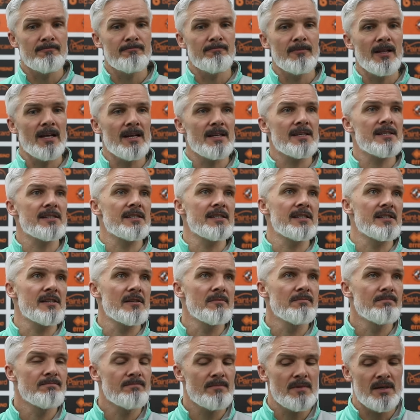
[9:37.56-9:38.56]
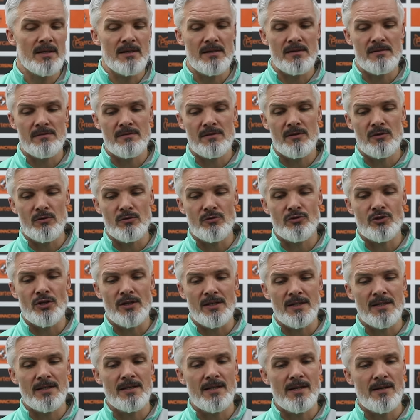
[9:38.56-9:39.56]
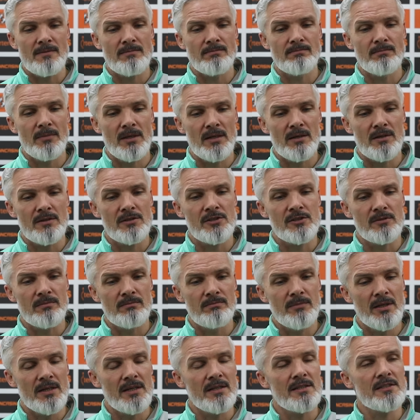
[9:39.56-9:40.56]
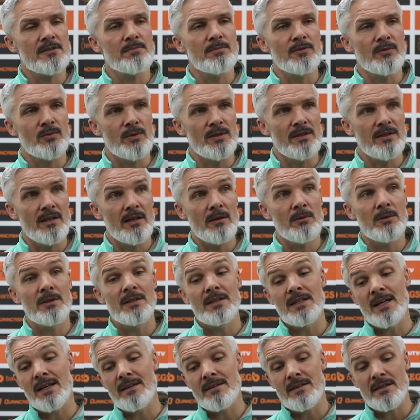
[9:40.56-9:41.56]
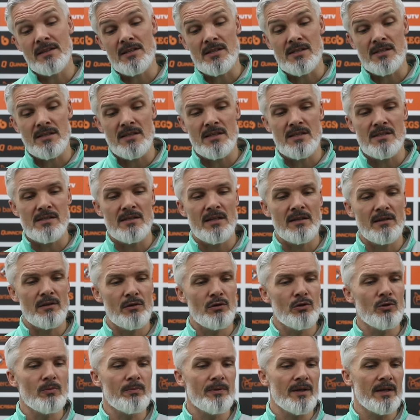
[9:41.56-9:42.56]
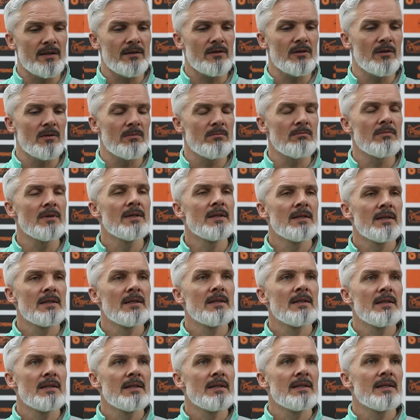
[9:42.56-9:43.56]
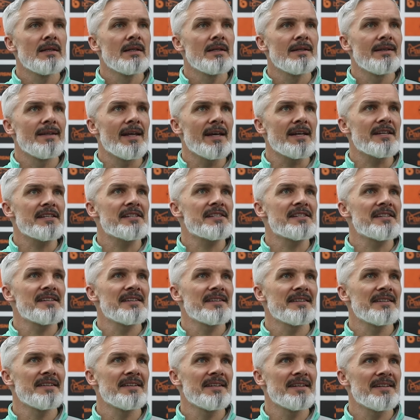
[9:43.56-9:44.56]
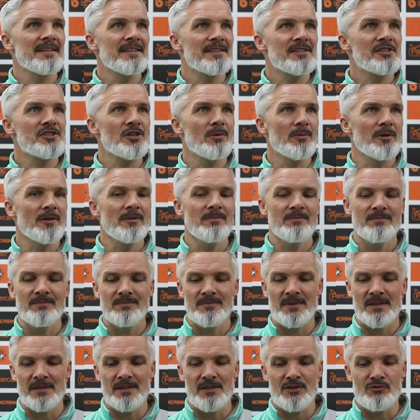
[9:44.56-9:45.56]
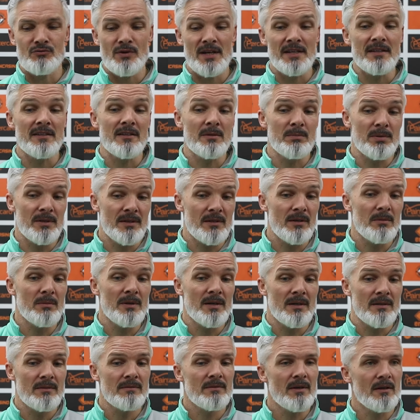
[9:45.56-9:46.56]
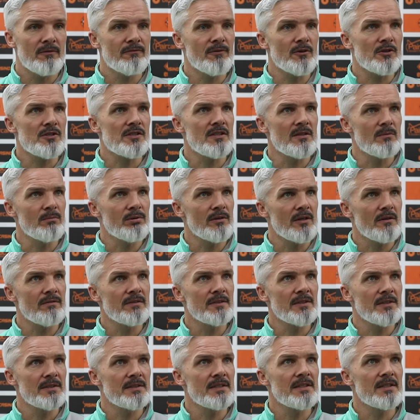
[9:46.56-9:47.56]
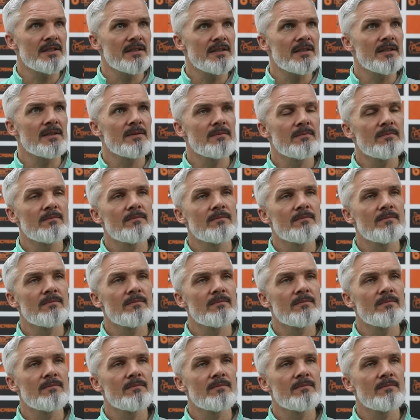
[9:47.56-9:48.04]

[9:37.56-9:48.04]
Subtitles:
last season, and, you know, try and get Miller some minutes between now and the end of the season in the hope that come next summer that he's ready to become a first-team player for Dundee United.